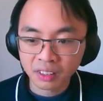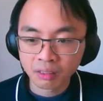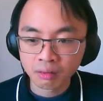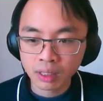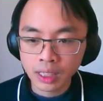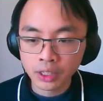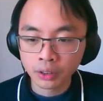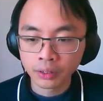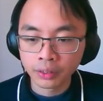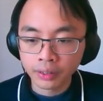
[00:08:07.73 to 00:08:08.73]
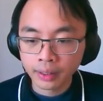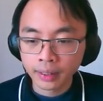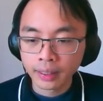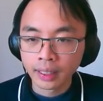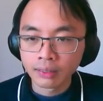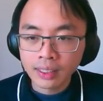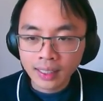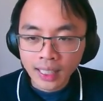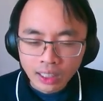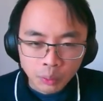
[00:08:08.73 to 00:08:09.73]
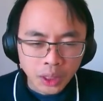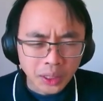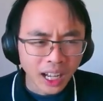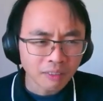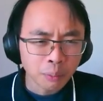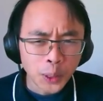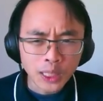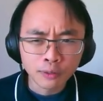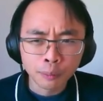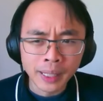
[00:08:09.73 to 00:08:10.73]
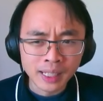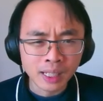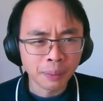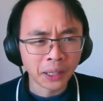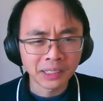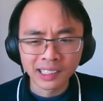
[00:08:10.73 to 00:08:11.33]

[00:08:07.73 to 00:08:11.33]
In this case, we don't have much information about it,